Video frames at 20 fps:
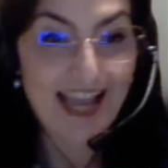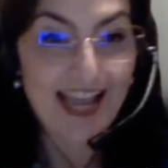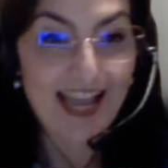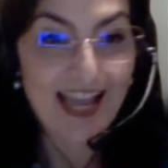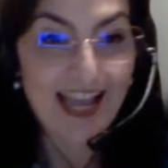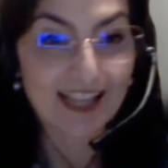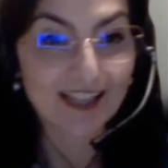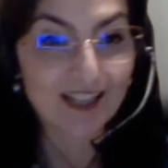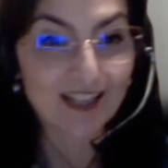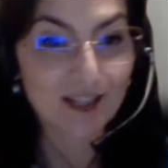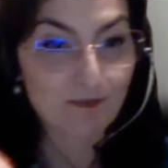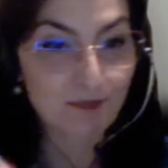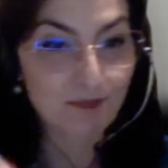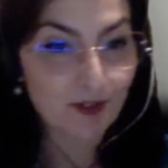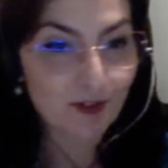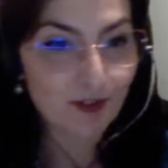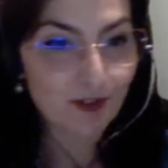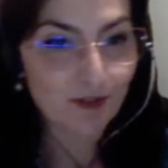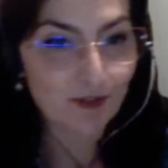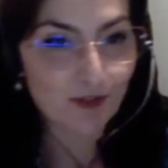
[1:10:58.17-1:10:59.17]
And the
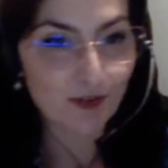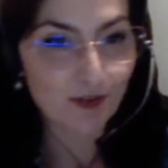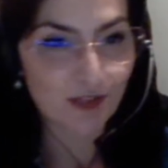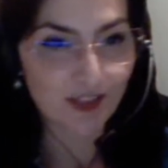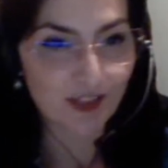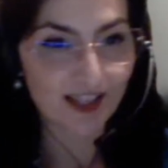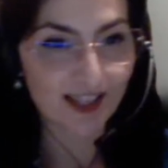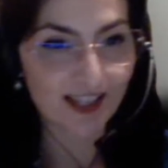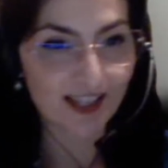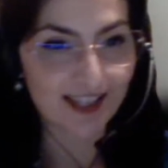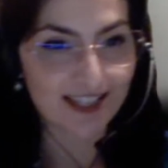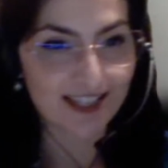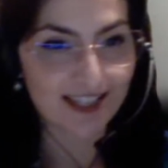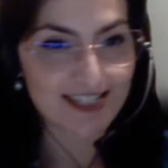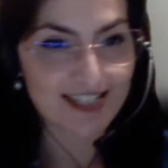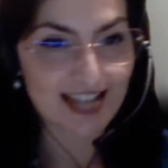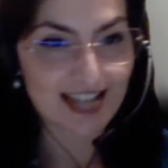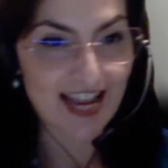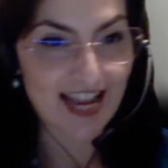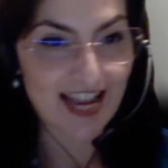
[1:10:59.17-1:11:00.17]
beautiful thing
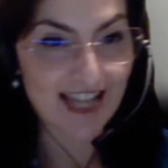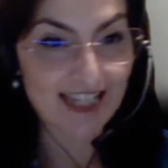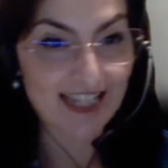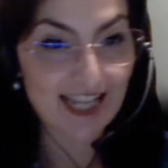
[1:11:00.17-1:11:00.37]
is that